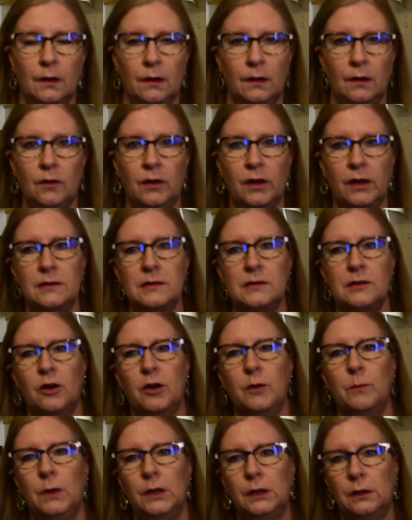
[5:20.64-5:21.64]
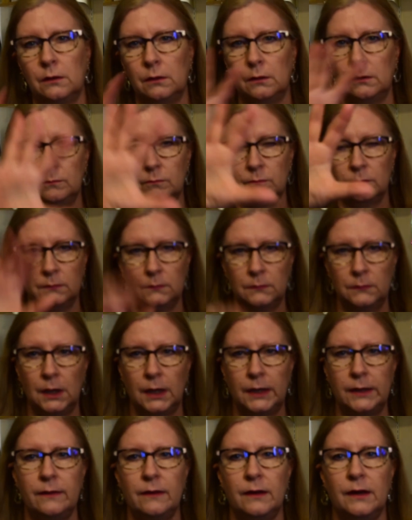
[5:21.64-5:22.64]
Okay, sorry, my little
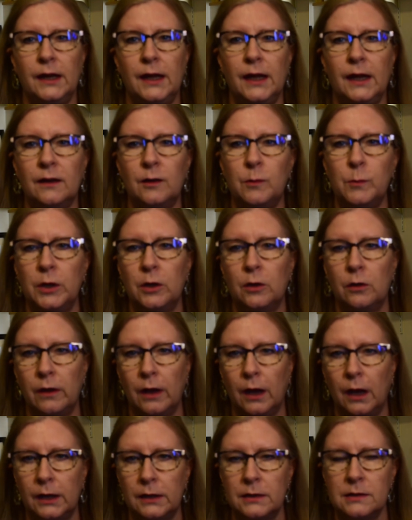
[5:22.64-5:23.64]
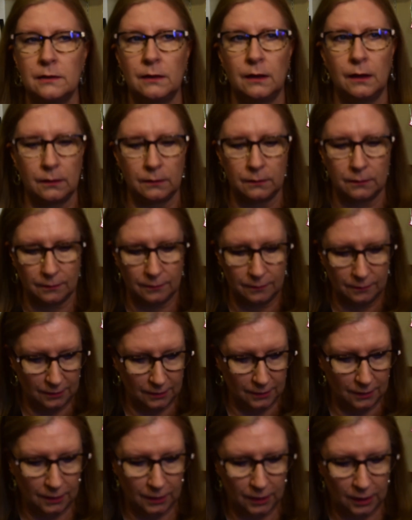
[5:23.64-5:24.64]
light that I had up here died, so I had to
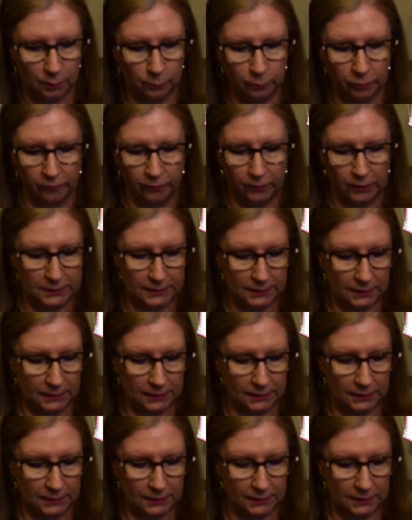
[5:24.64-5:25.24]
improvise.